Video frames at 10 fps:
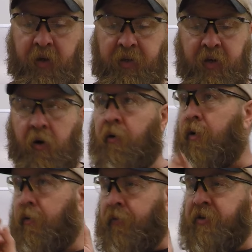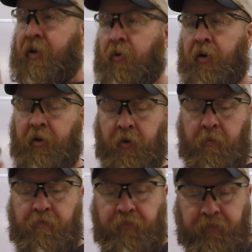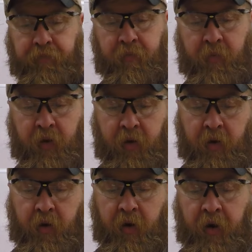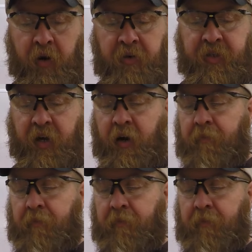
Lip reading: So first thing we're going to do, notice